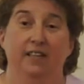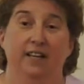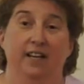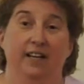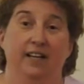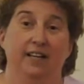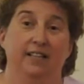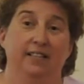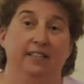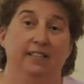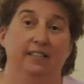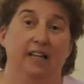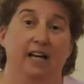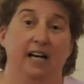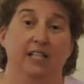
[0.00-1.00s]
And
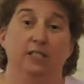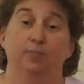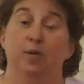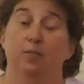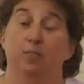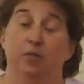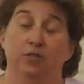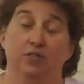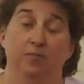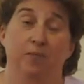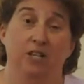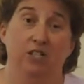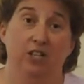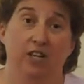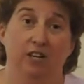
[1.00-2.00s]
I spent most of
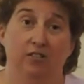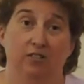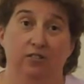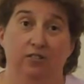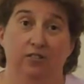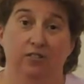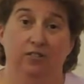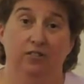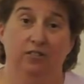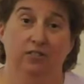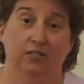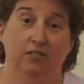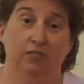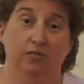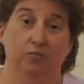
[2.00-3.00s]
my childhood
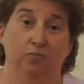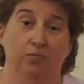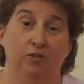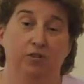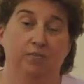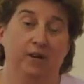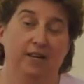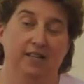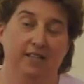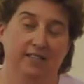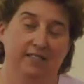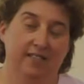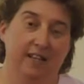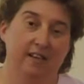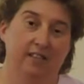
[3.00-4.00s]
with my Aunt
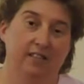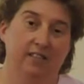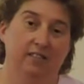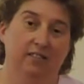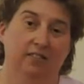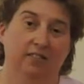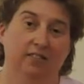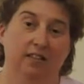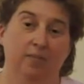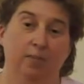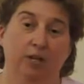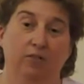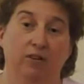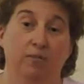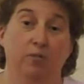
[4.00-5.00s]
Sally and
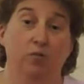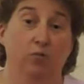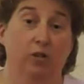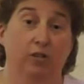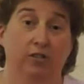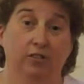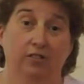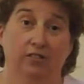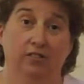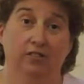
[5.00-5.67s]
my Grandma Willard.